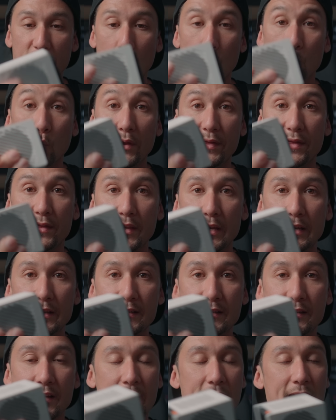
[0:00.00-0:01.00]
with
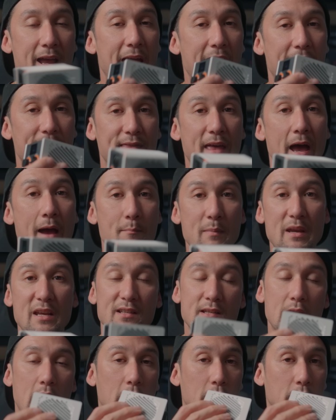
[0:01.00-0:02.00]
this. And that
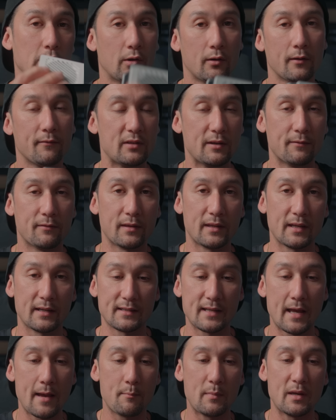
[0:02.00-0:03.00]
means a lot of different
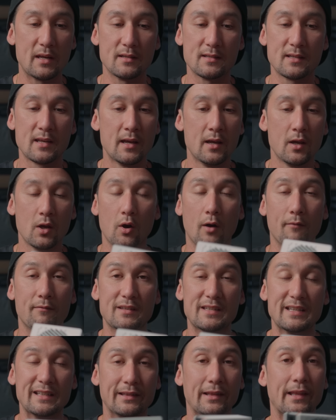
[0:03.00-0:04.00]
things. That means
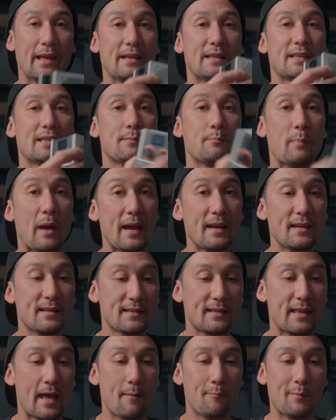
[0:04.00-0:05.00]
obviously less
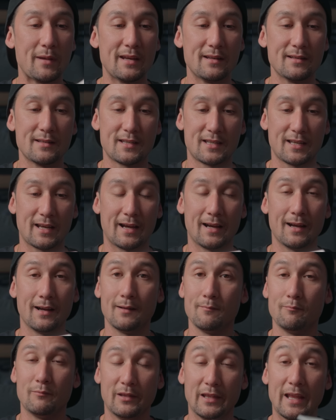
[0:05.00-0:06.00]
space. That means
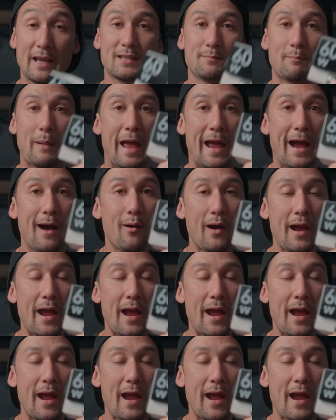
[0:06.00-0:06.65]
less power